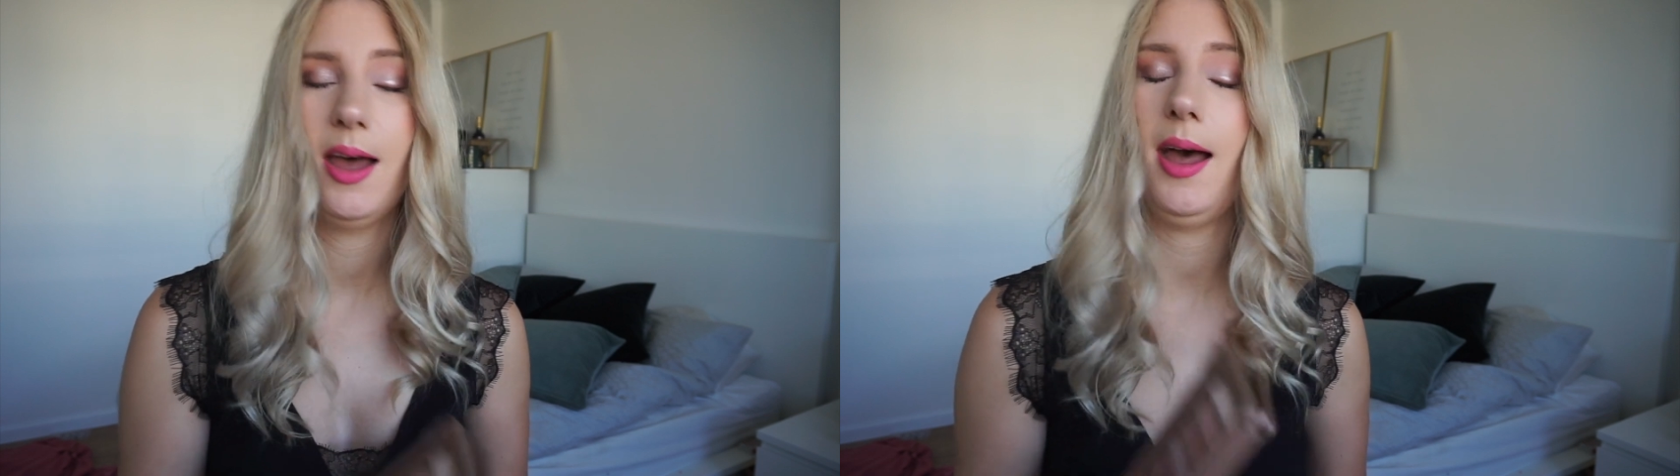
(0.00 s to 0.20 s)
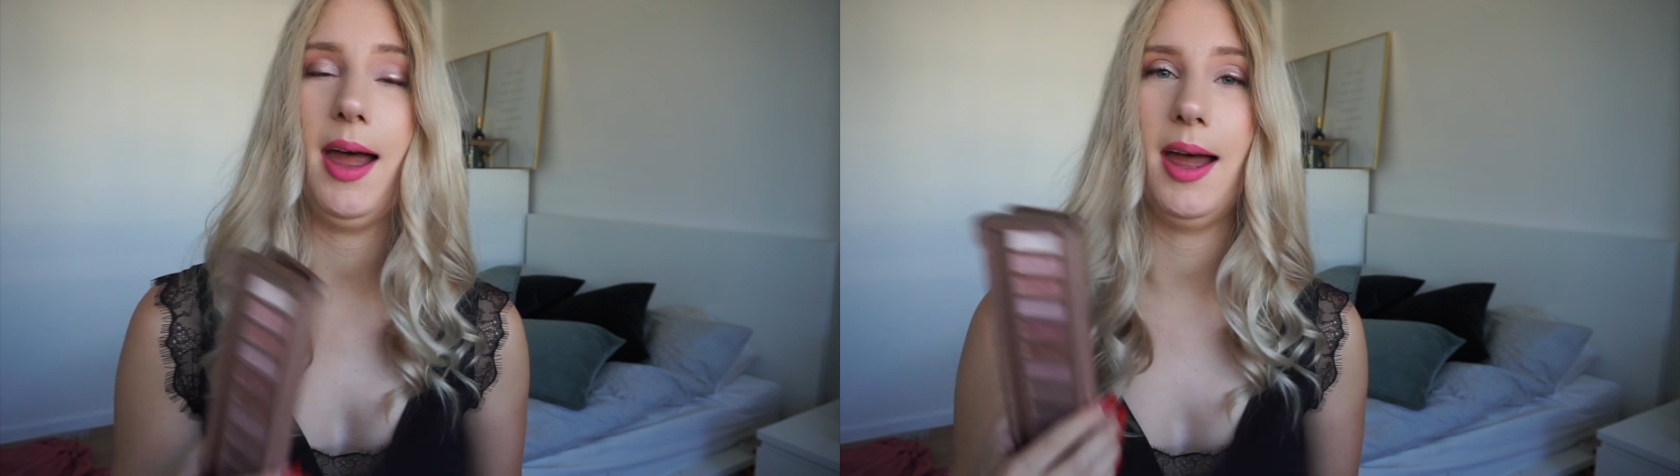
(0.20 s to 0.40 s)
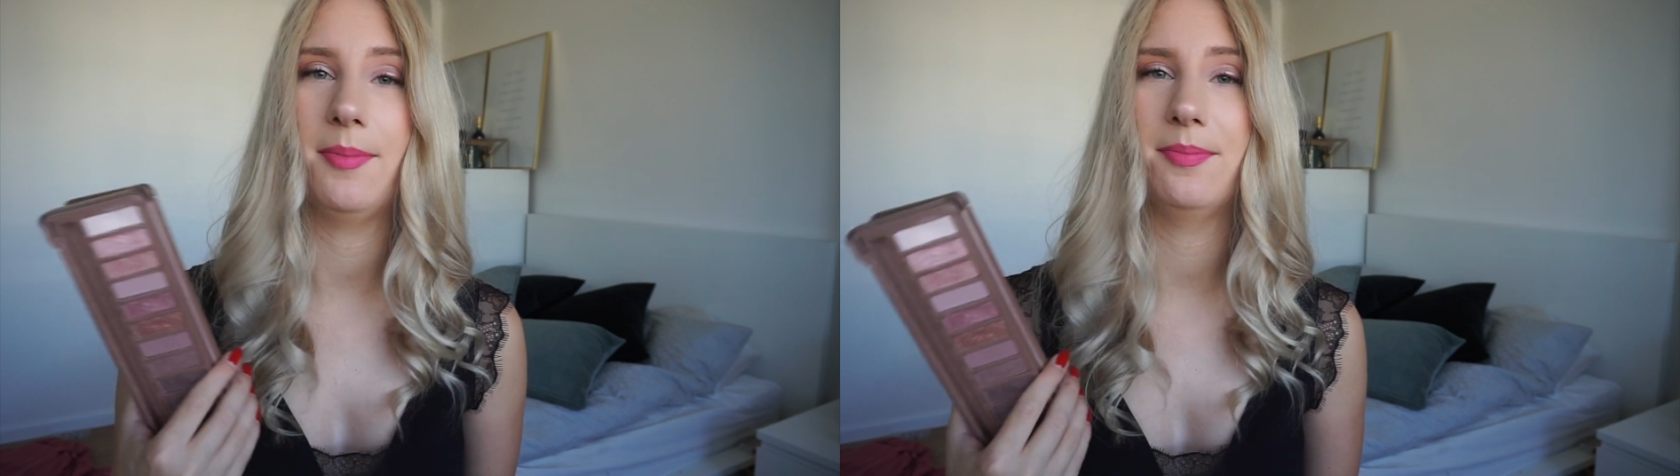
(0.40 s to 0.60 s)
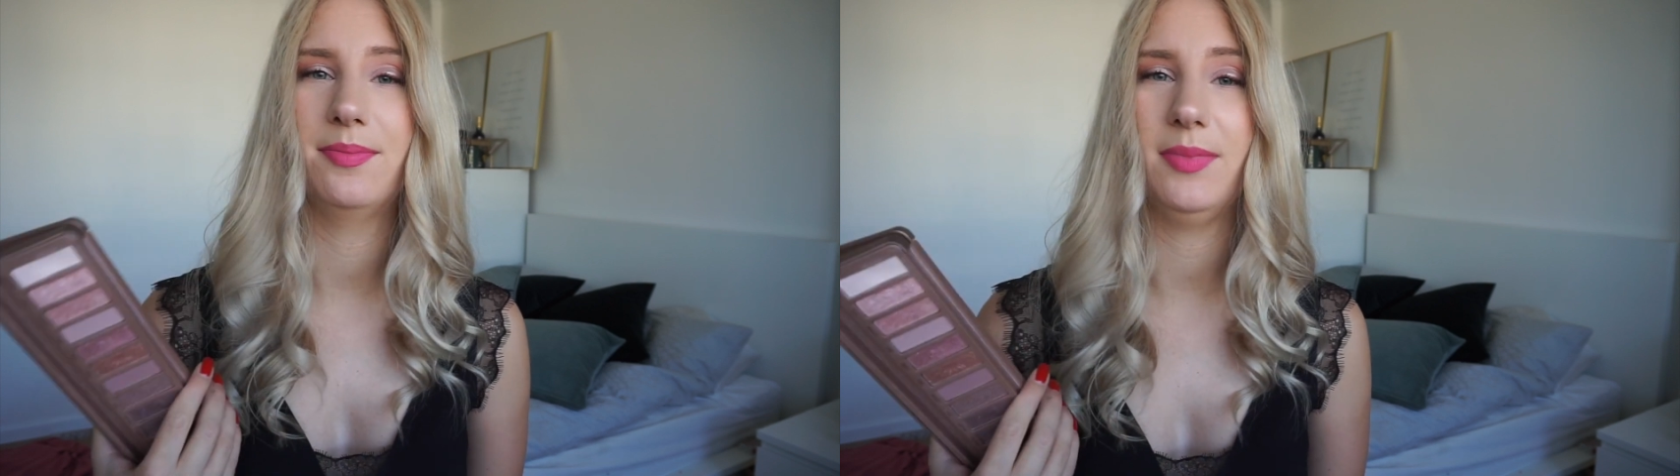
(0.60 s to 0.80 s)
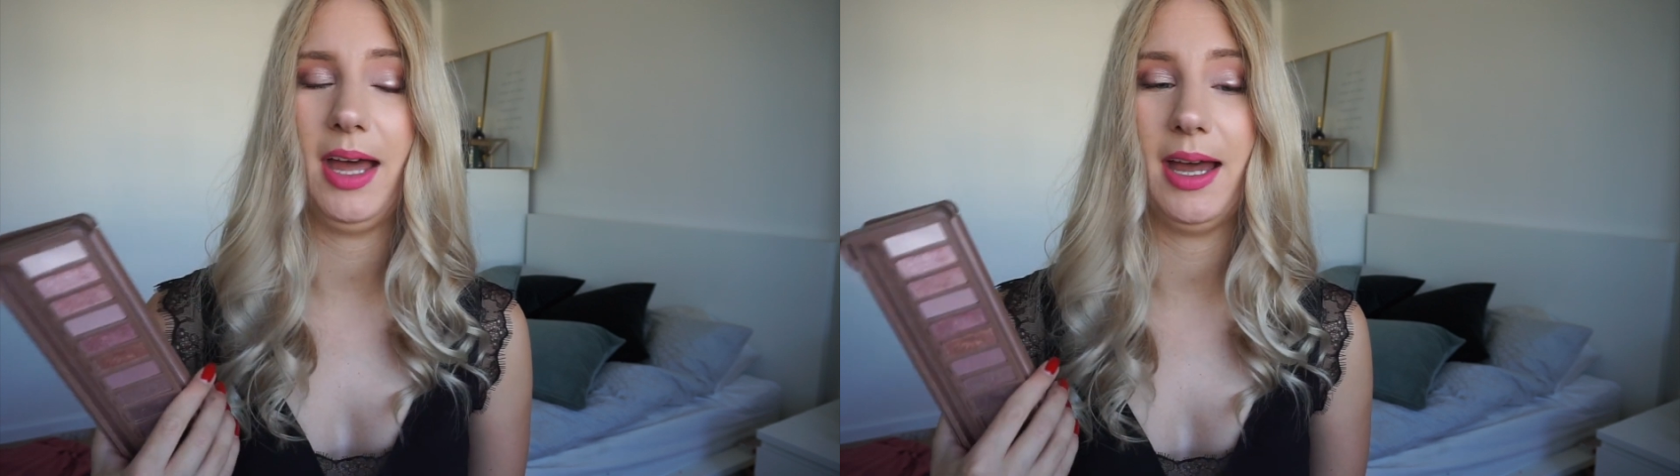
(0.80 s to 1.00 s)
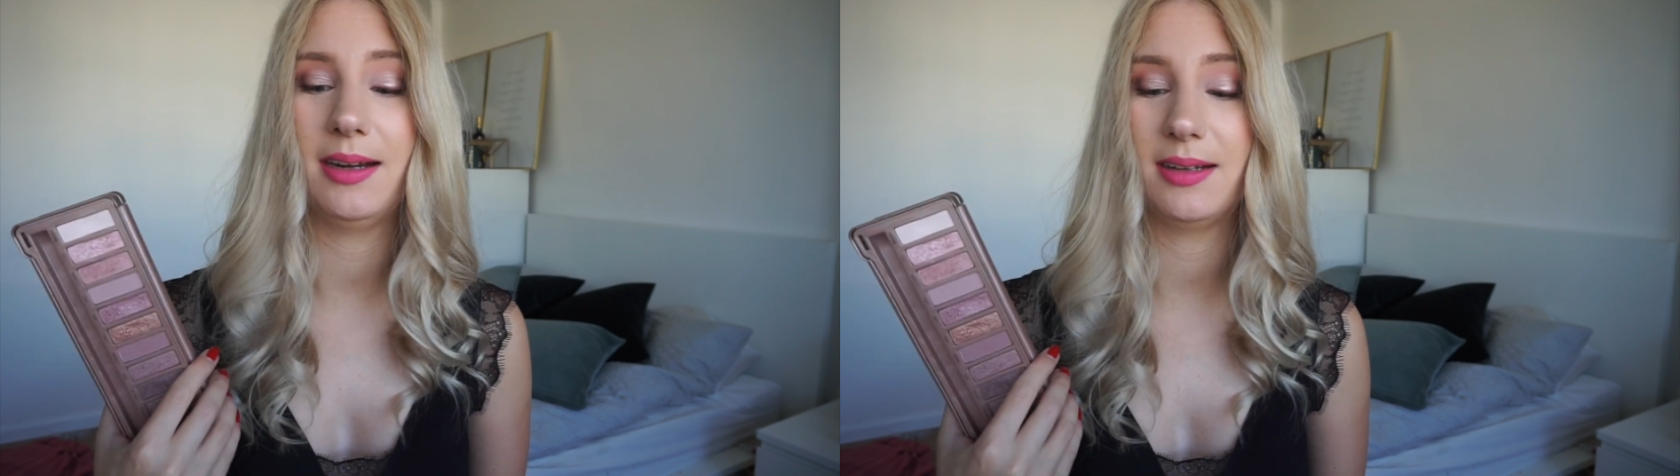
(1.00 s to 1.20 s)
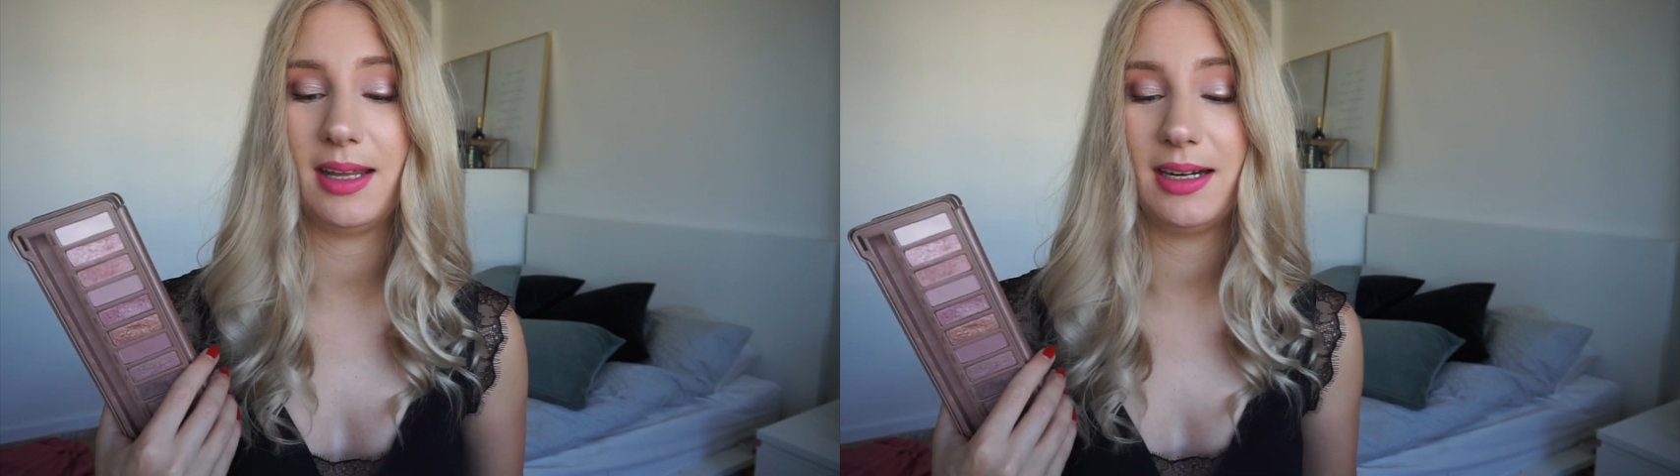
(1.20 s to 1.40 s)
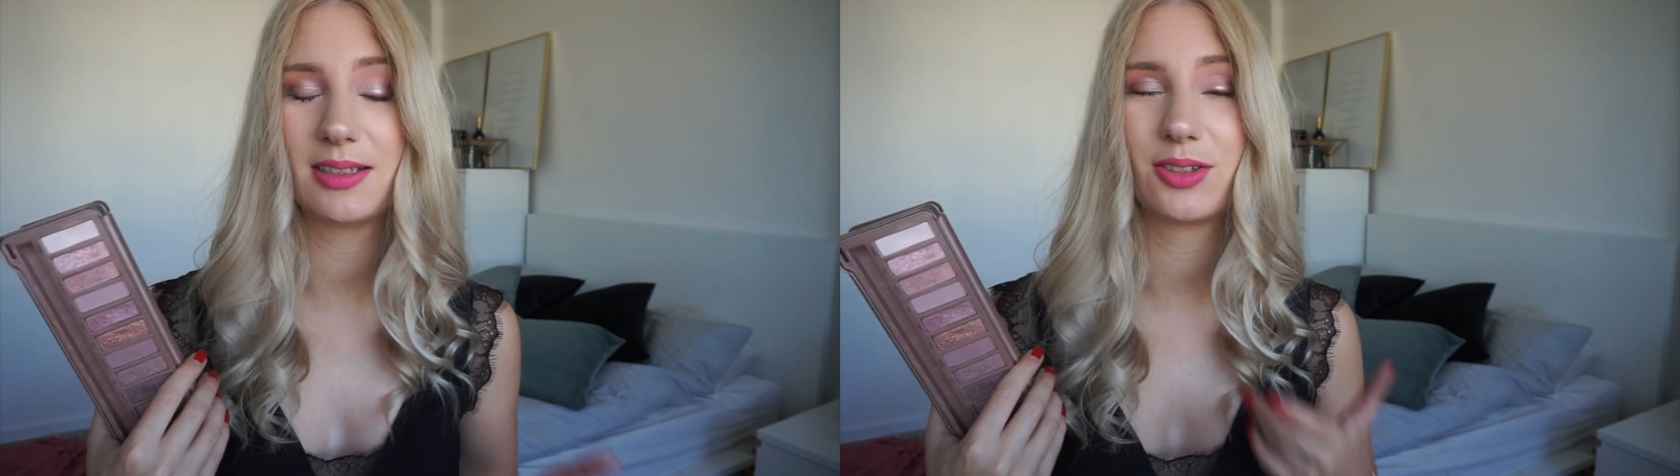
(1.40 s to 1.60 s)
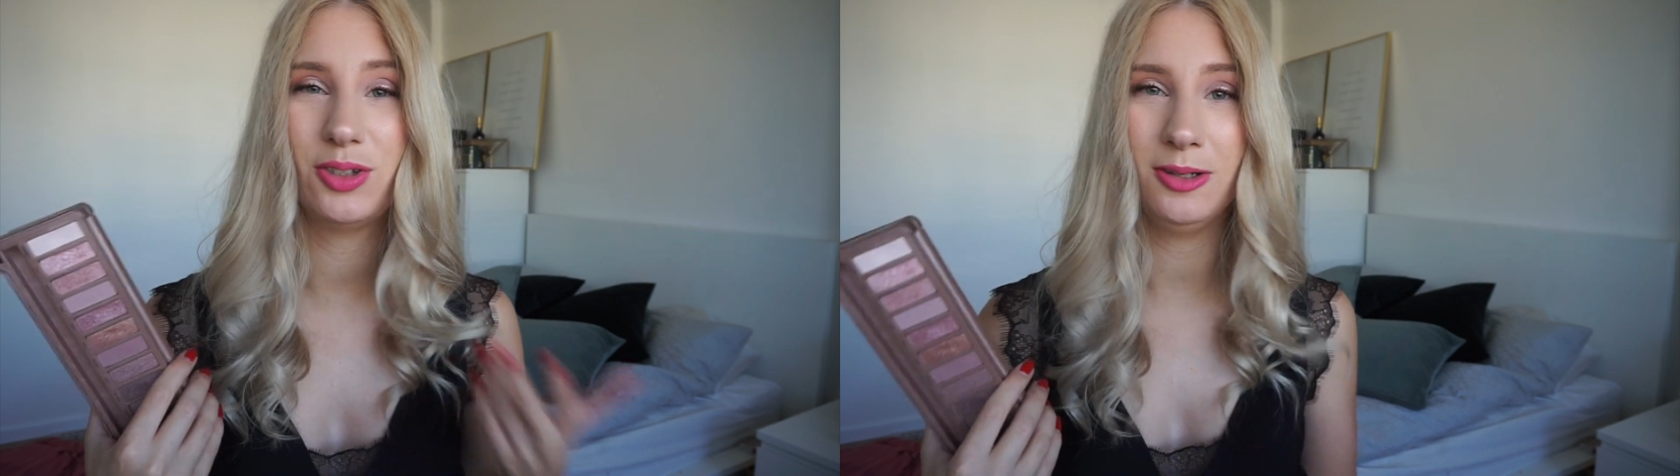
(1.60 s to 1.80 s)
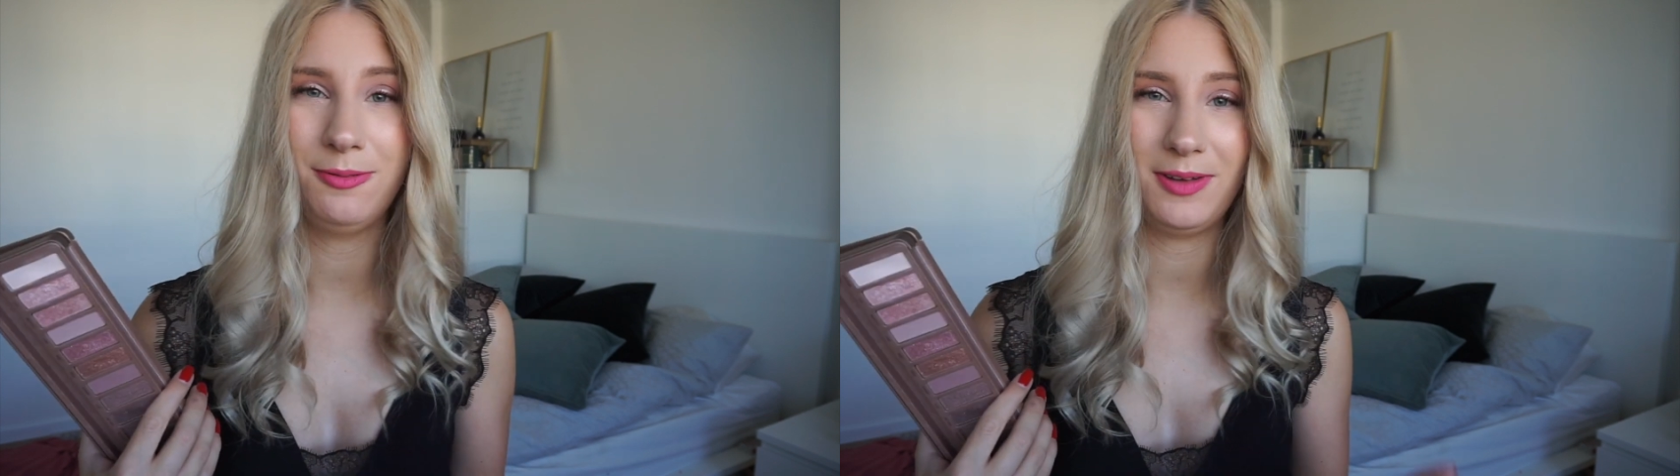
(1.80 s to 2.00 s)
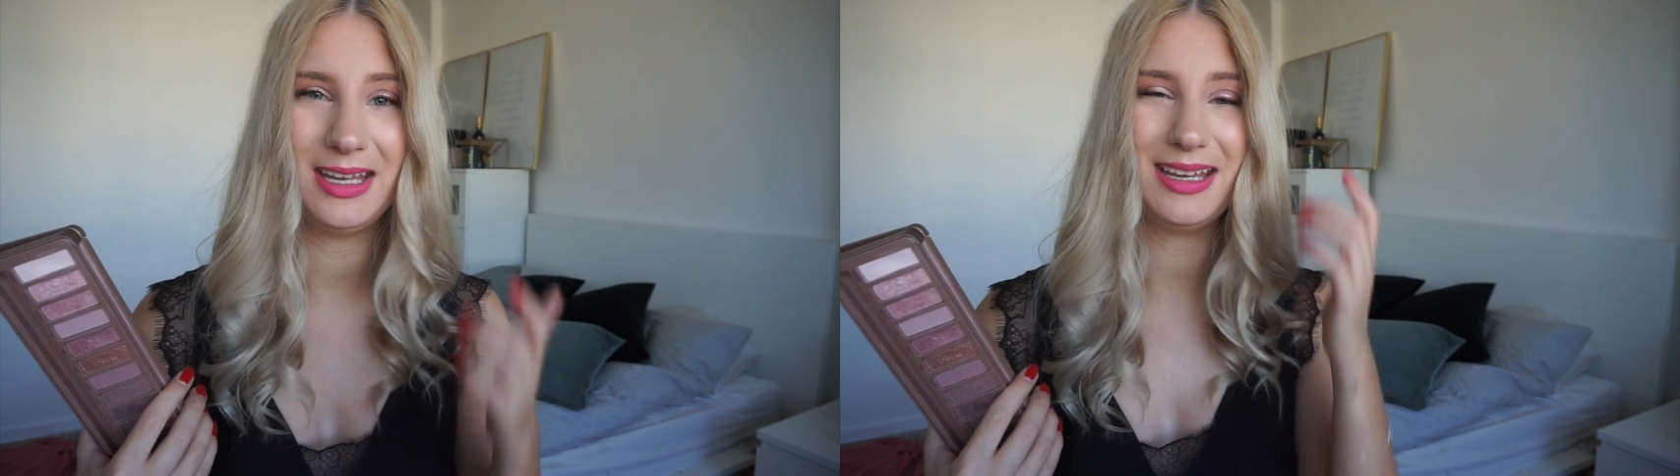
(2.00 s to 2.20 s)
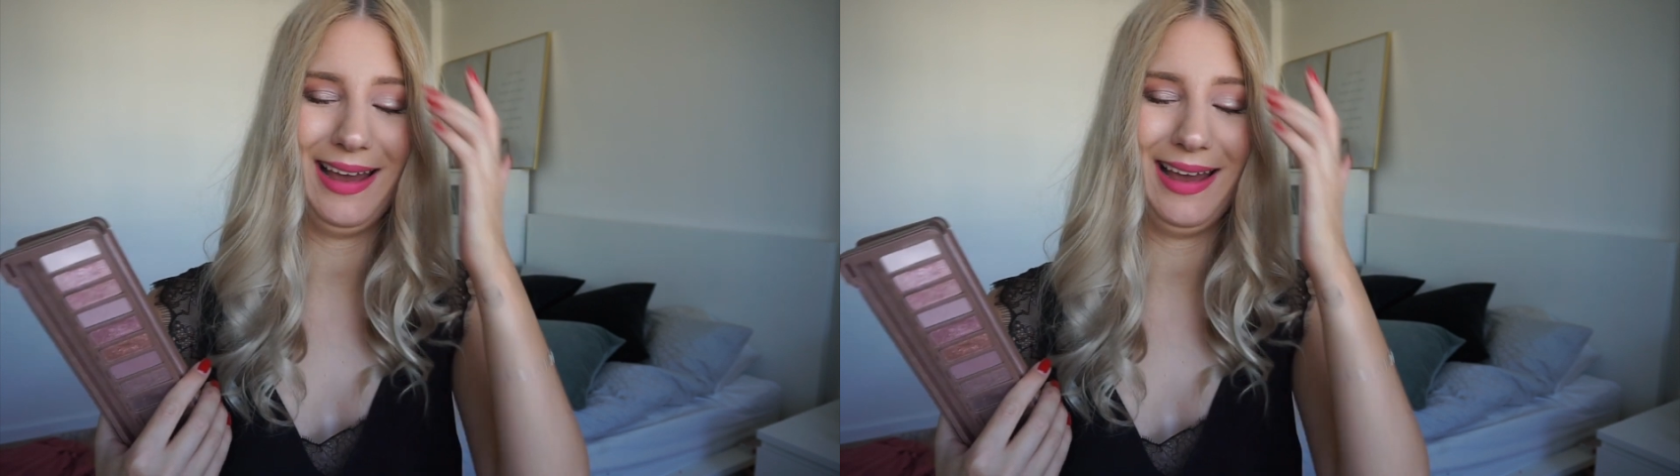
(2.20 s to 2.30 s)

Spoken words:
and that is a good thing.